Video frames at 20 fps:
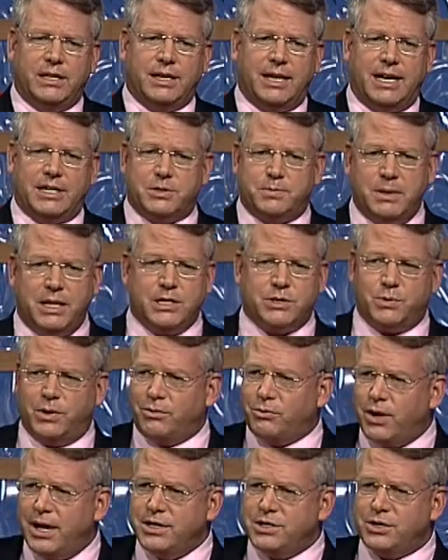classmates. We
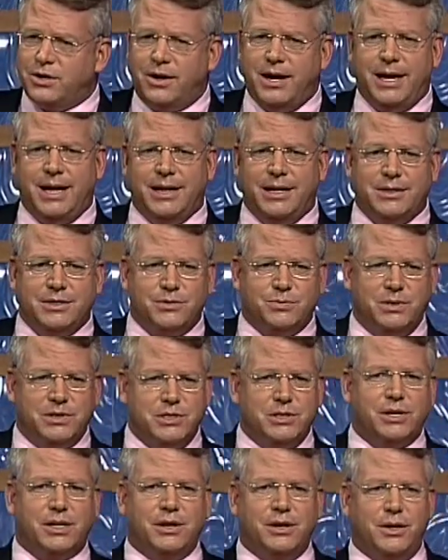raised our hands. We
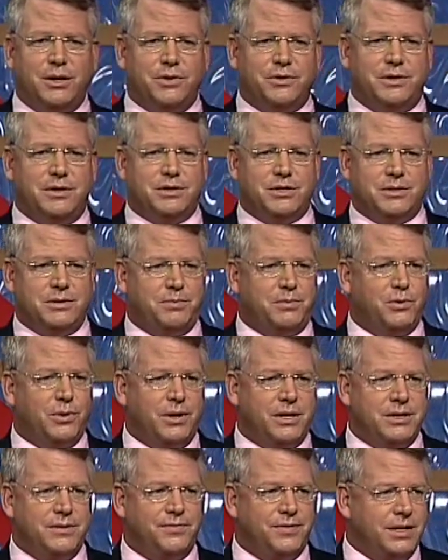took an oath to
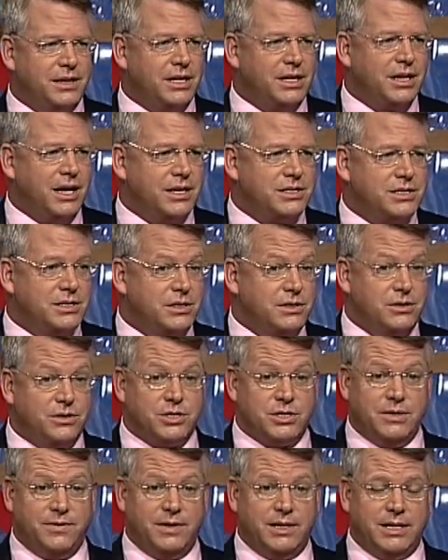support and defend the
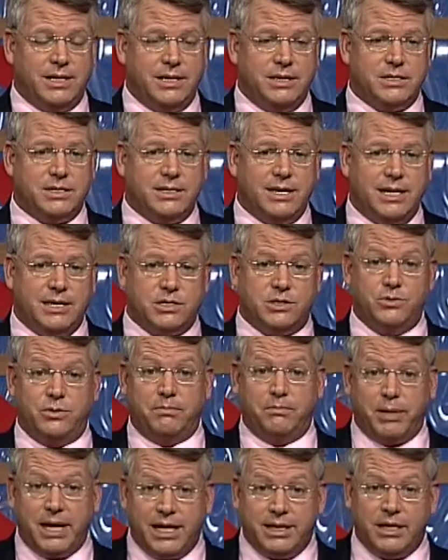Constitution of the United States, to
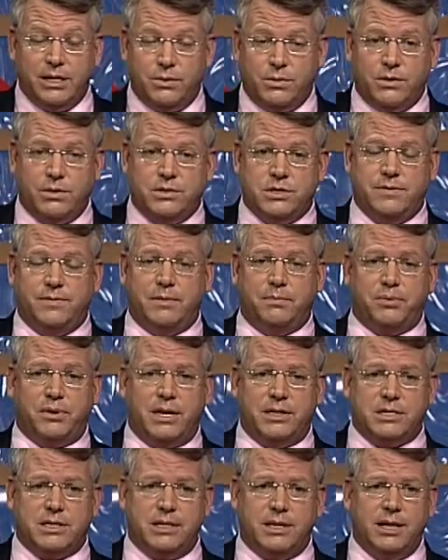obey the orders of the
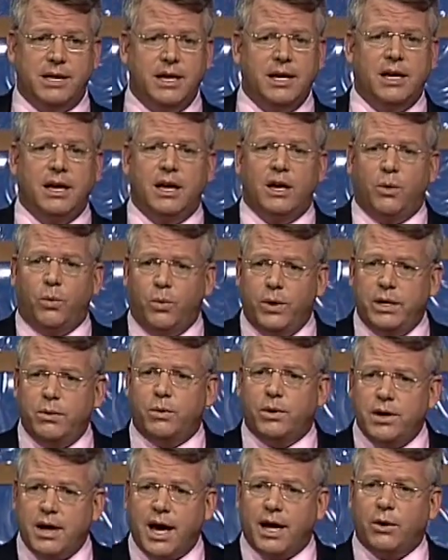President. We
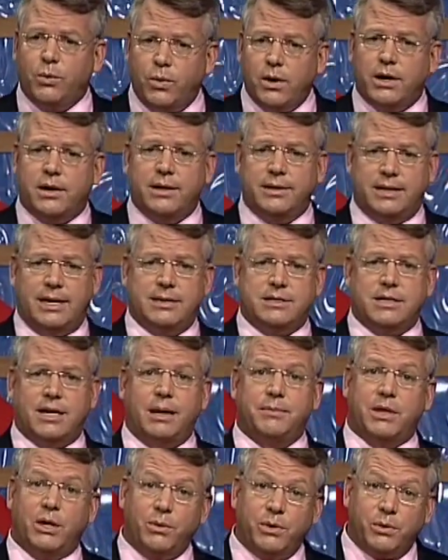were not aware at that
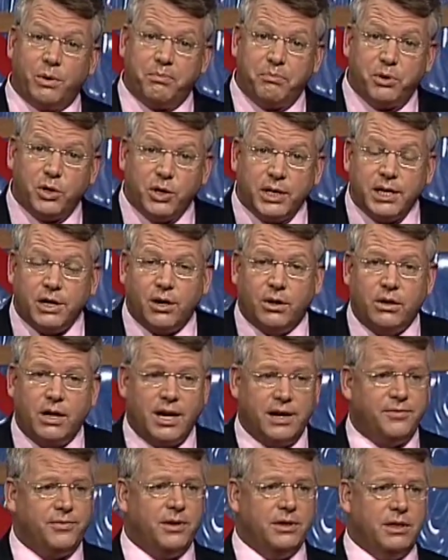time that we were putting our
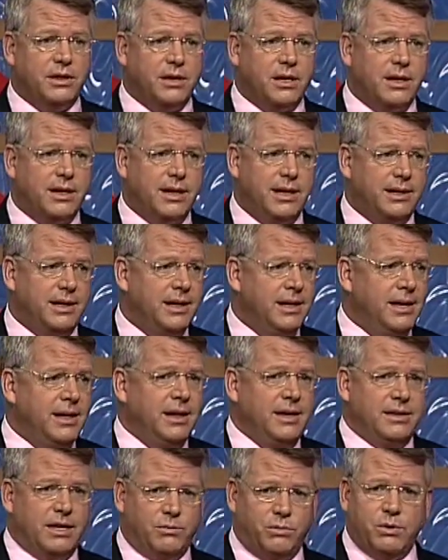life on the line,
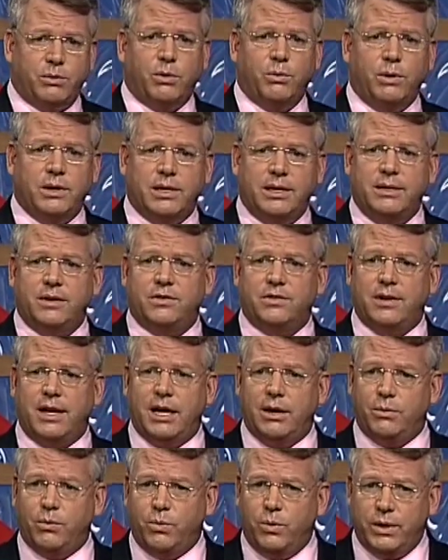that we were willing to
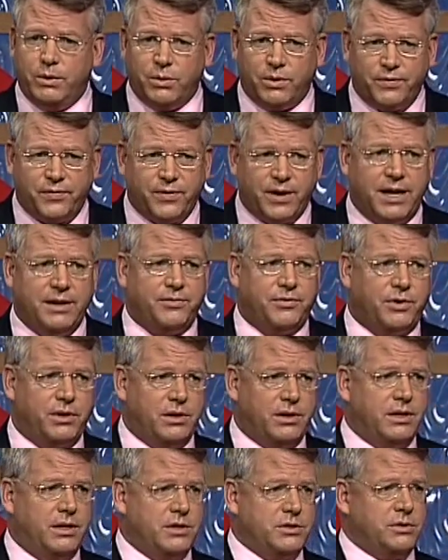say we will fight for
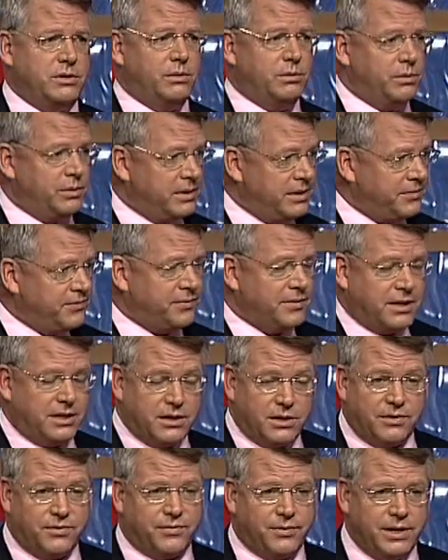our country, we will
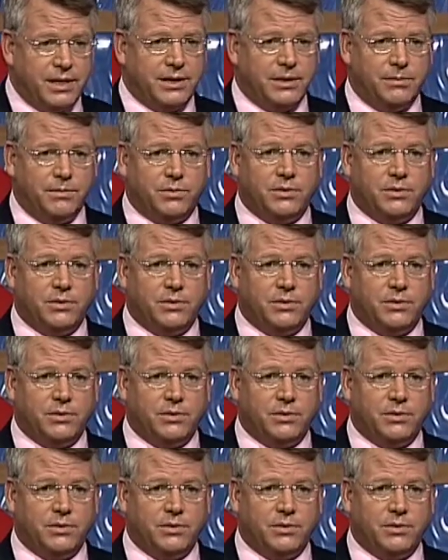defend our freedoms.